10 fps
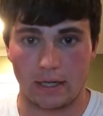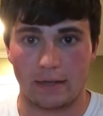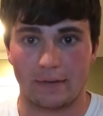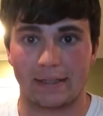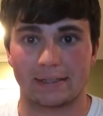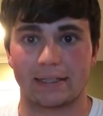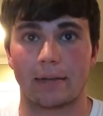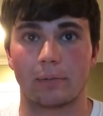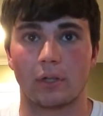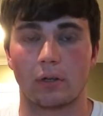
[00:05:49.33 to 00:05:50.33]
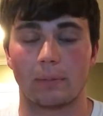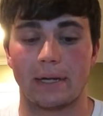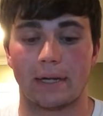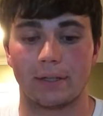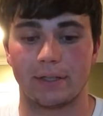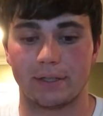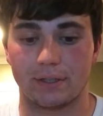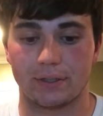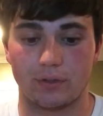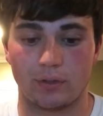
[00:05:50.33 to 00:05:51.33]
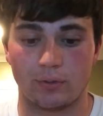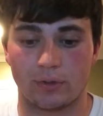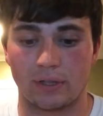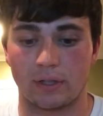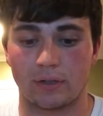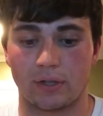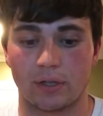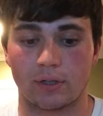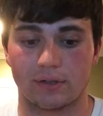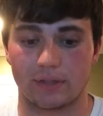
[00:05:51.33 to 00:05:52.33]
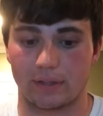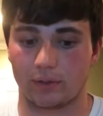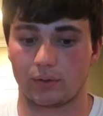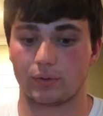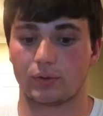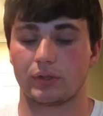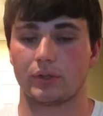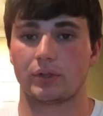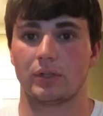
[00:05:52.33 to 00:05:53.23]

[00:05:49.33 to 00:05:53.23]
Next thing I'm going to talk about is using turn signals.